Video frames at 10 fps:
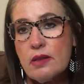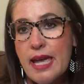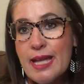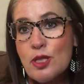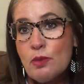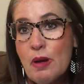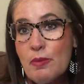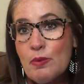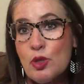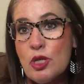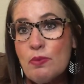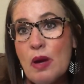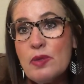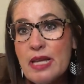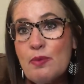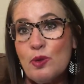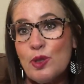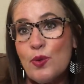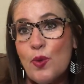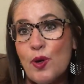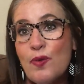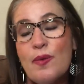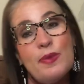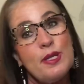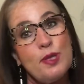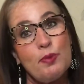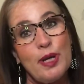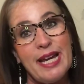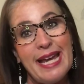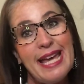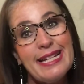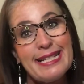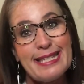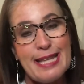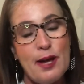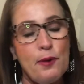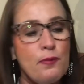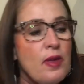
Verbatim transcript: canceled my membership, I was able to order from the spring edit sale.